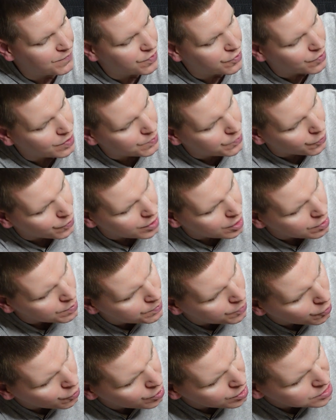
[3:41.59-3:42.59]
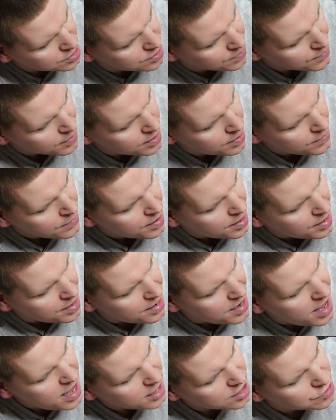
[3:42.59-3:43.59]
3.0 ports.
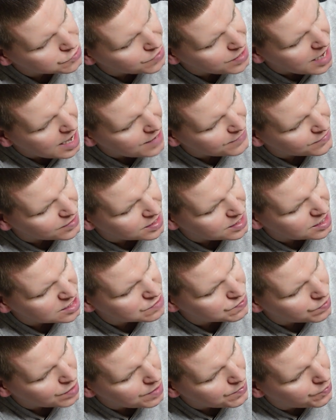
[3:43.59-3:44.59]
Next we have a display